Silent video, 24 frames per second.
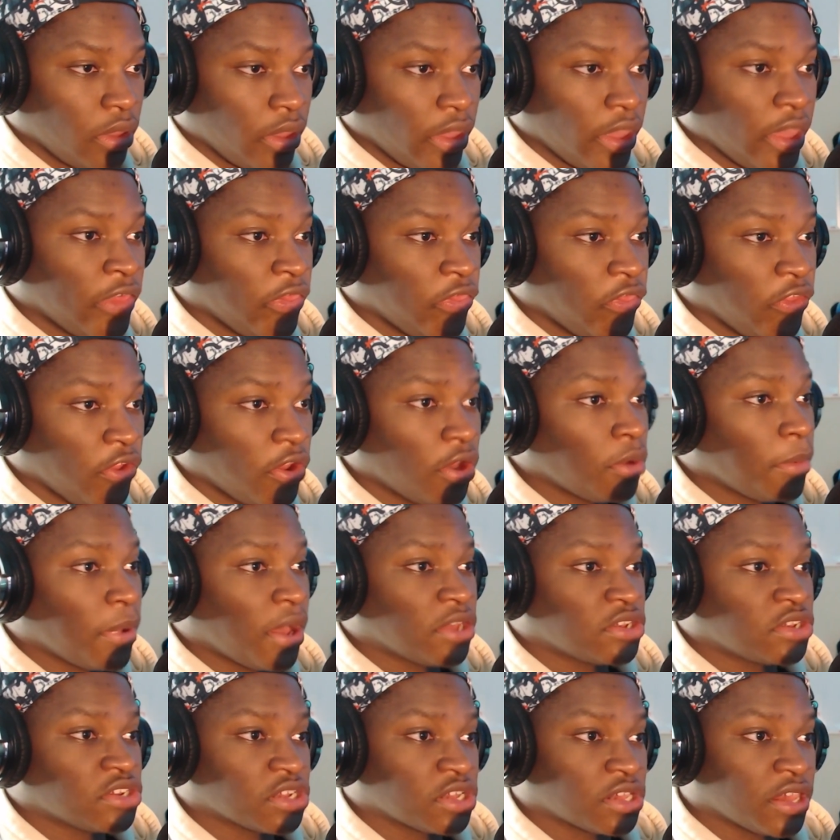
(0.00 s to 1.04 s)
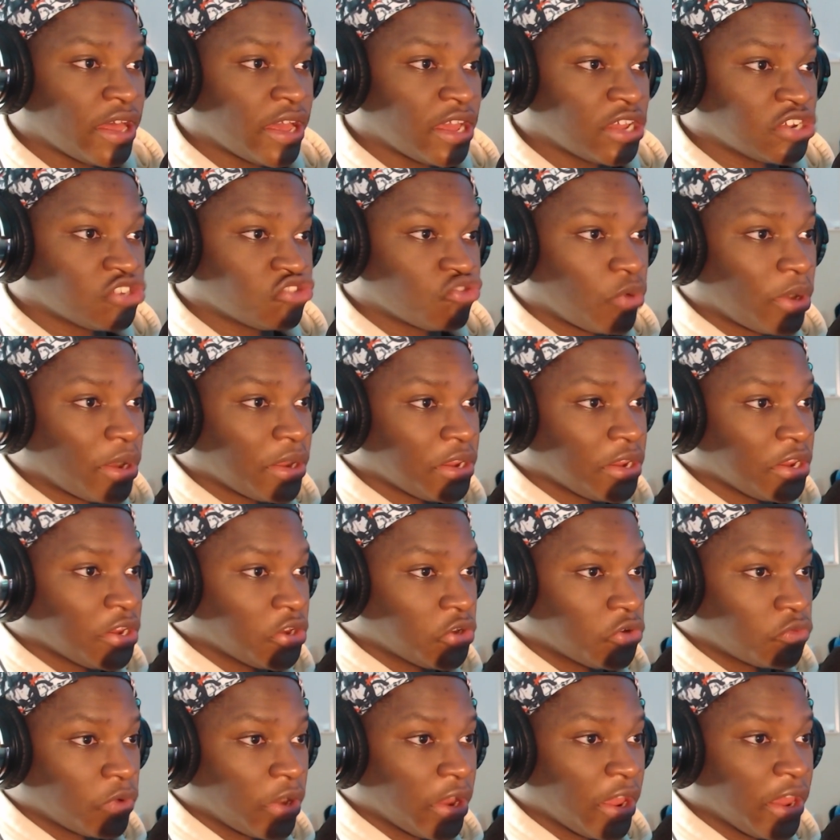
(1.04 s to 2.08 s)
And they're about to clash right
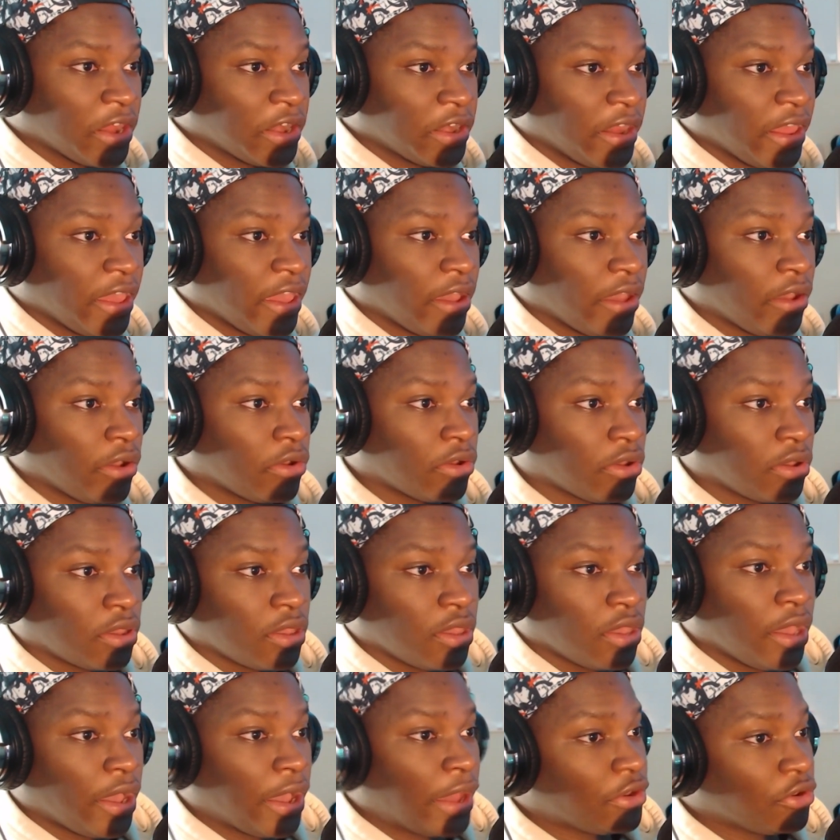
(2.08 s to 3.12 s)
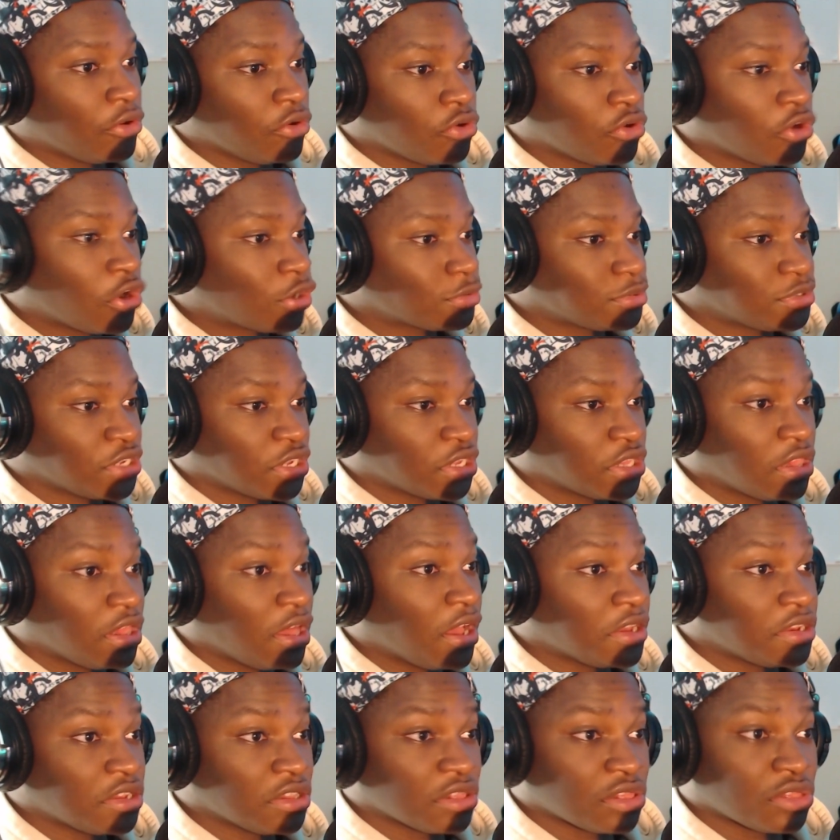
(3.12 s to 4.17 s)
here, right now. I know Garp's
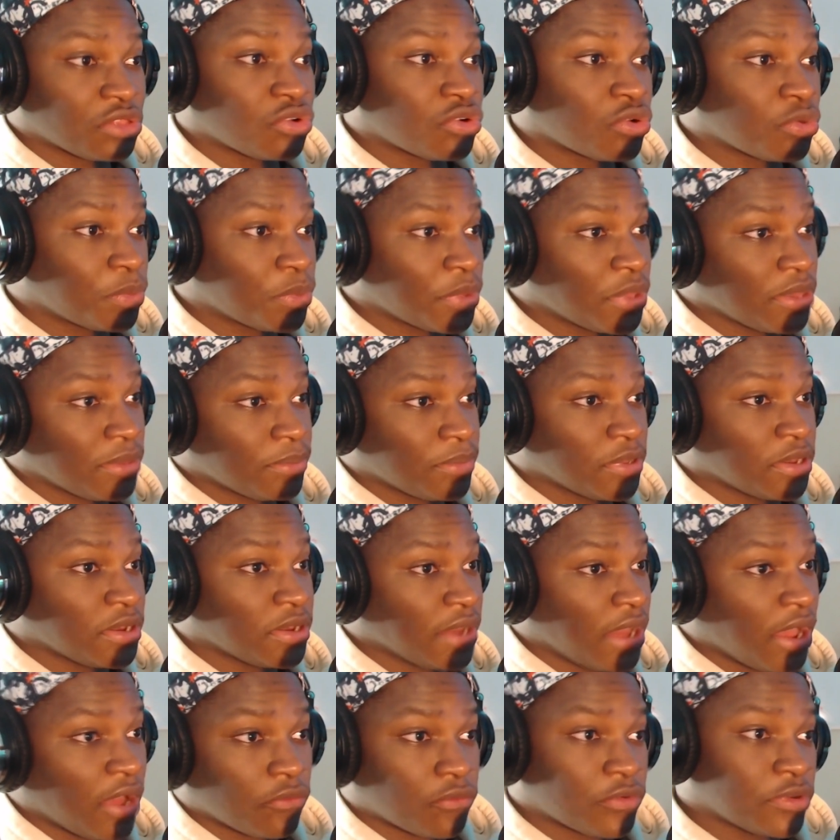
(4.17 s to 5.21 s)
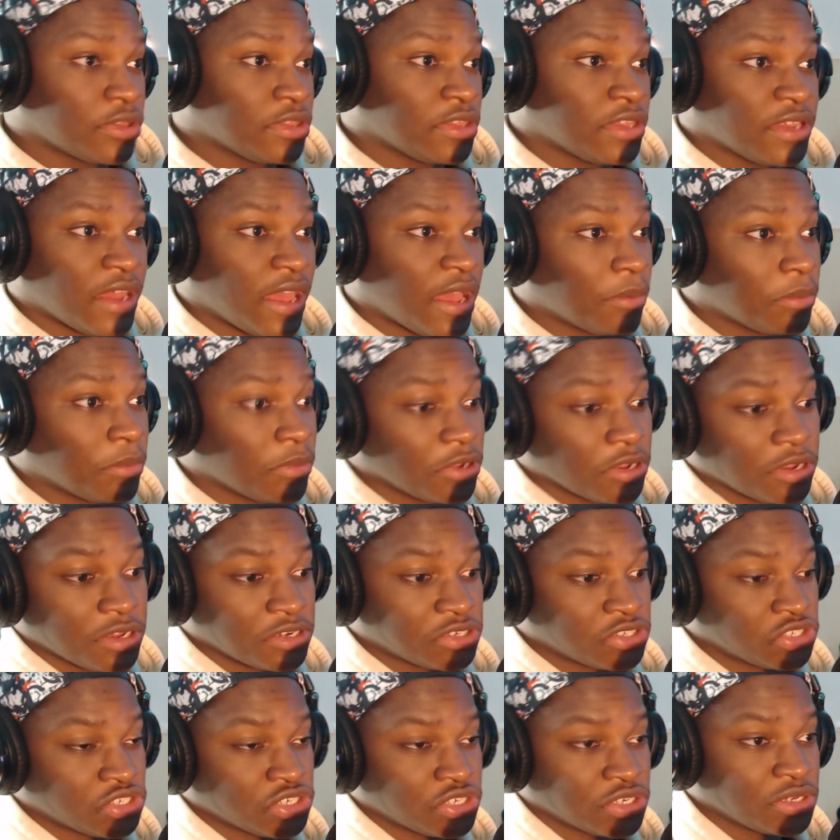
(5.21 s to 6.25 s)
declined a little bit, but not really that
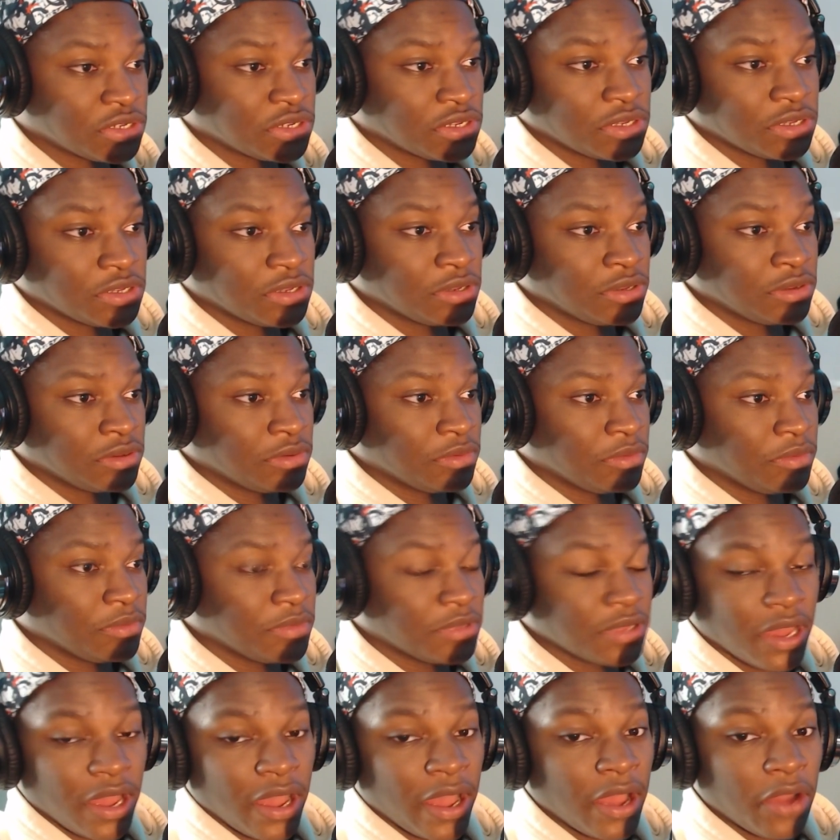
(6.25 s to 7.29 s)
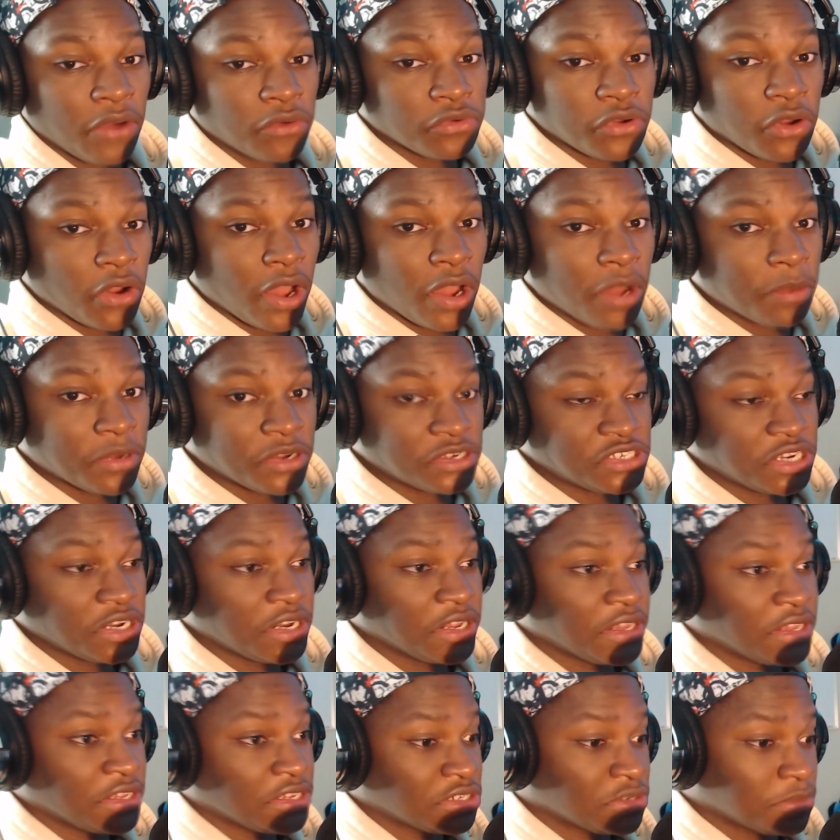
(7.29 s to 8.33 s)
much. I don't know how much it
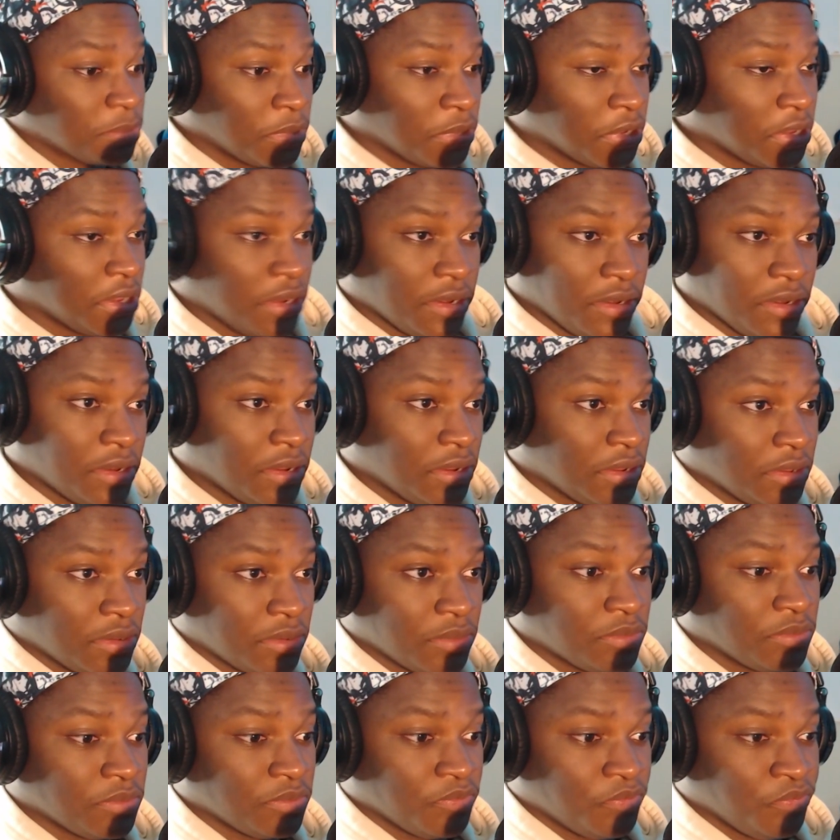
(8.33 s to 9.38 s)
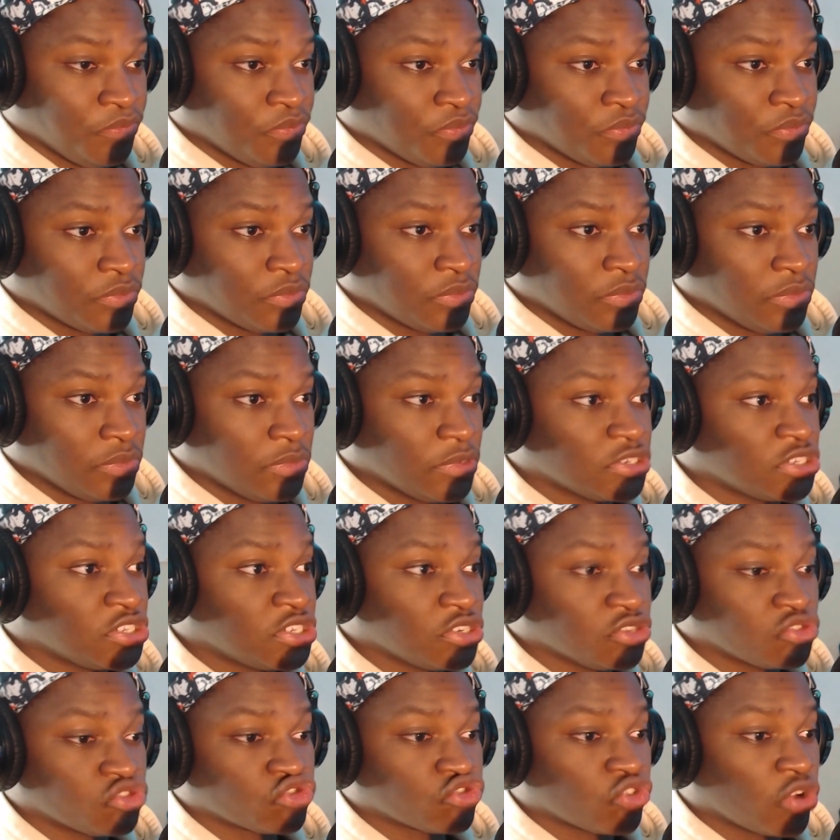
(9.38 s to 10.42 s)
is, but
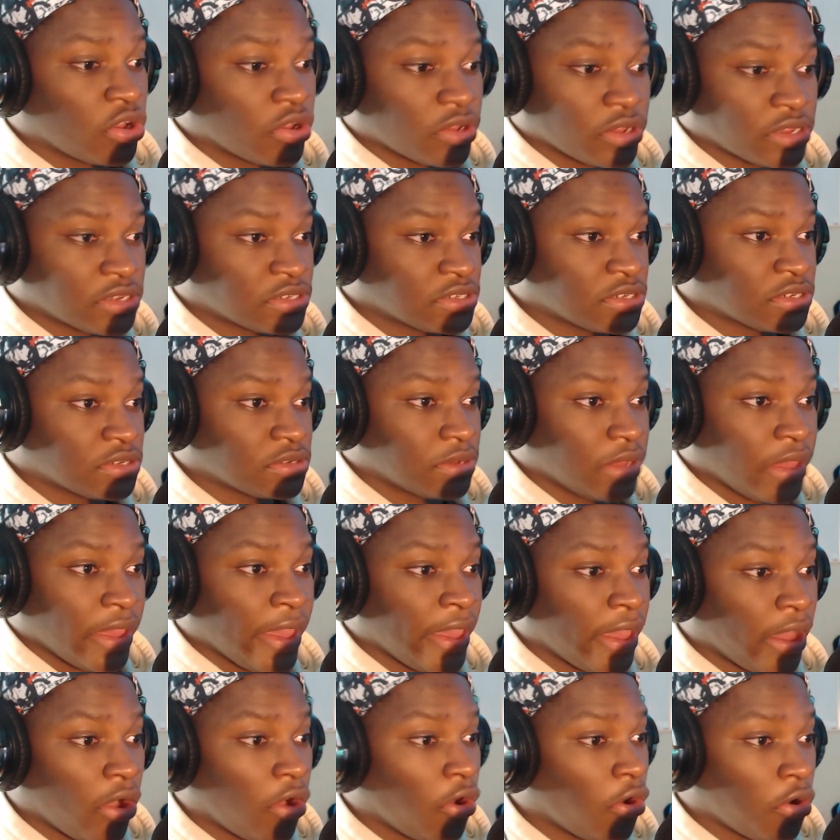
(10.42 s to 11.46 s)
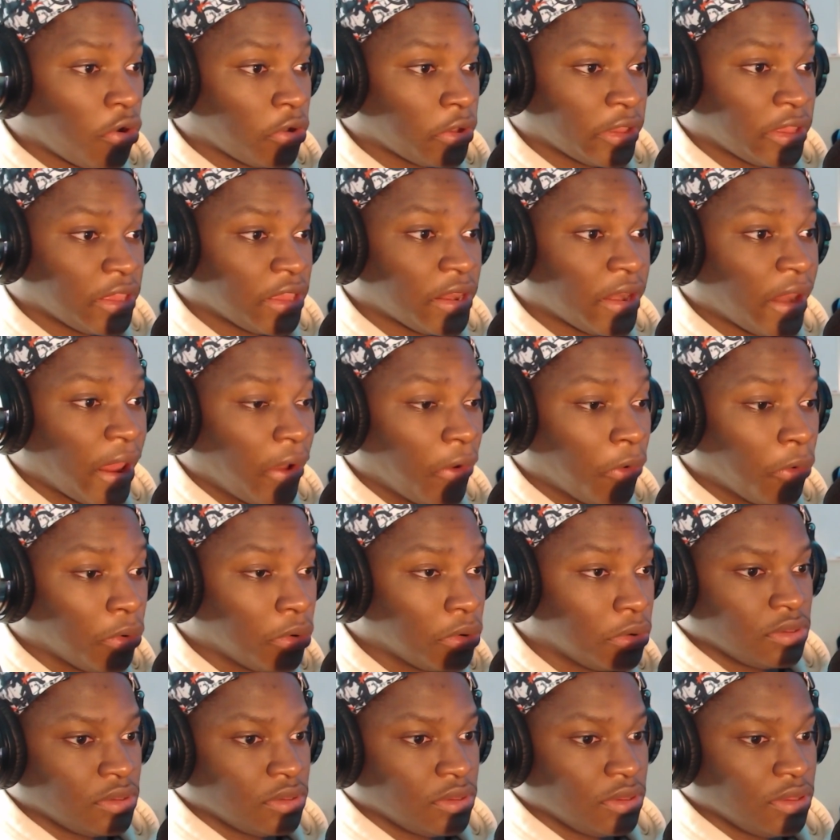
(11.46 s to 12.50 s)
still strong as all get
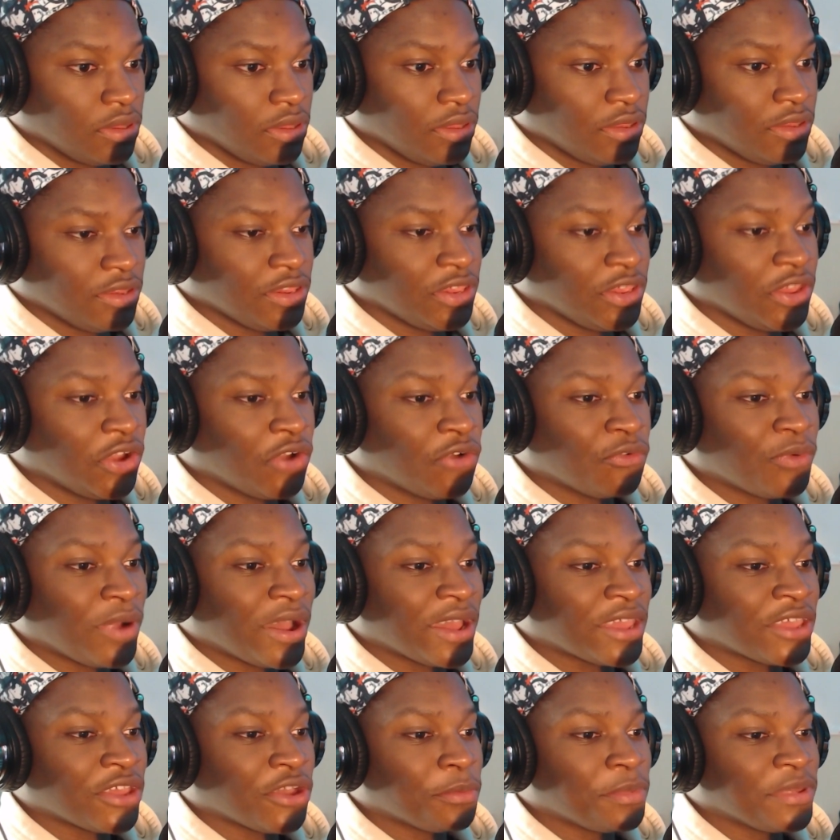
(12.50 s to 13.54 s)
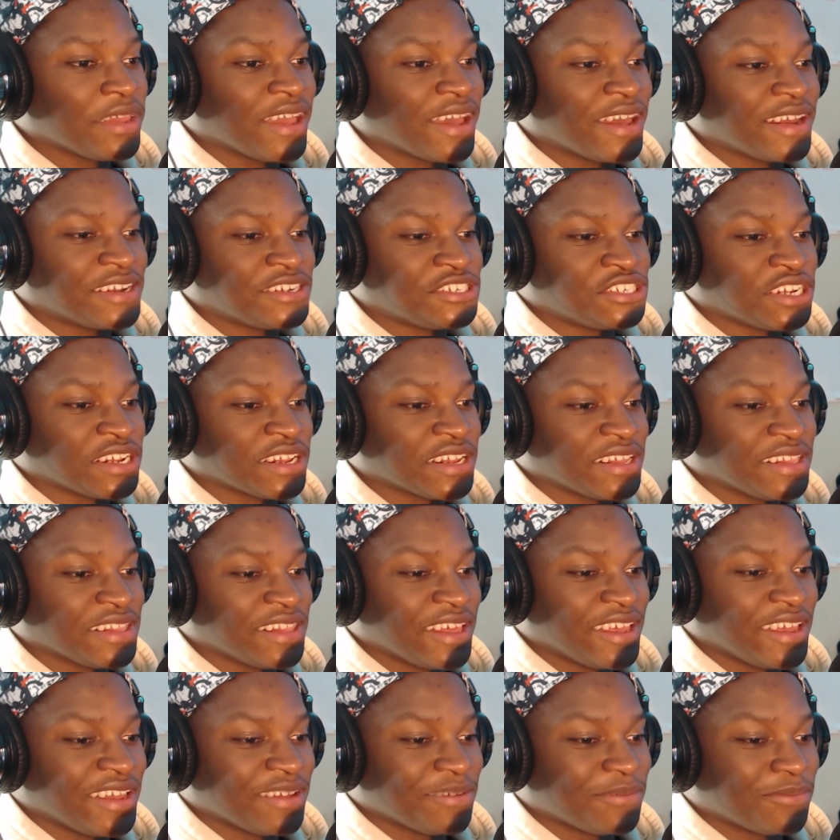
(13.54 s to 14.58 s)
out. Yo, why Kobe got a chicken
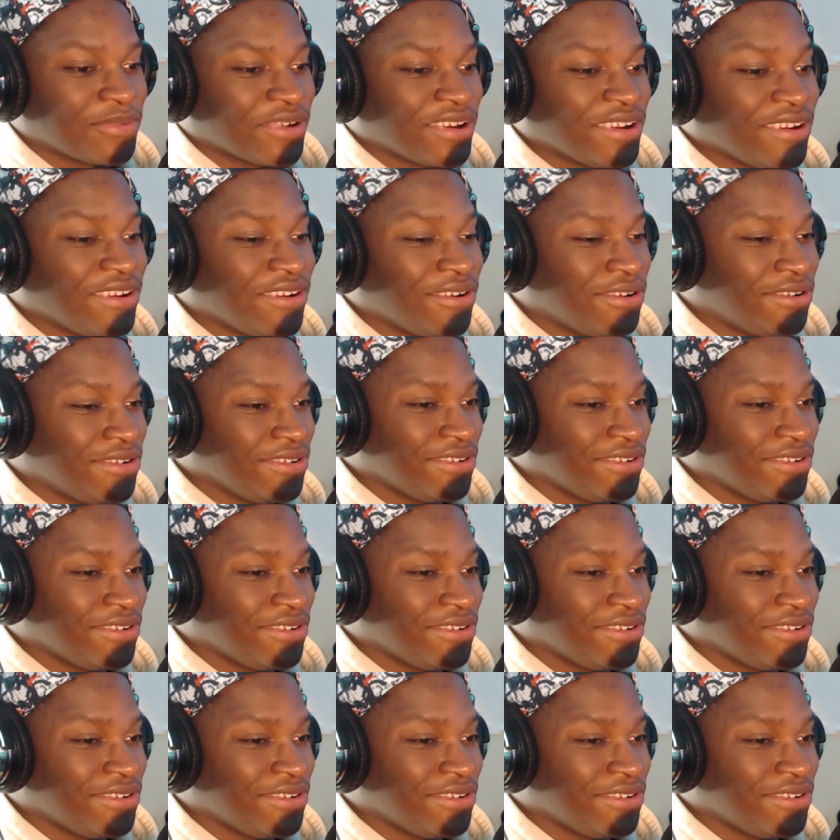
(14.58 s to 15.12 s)
leg, bro?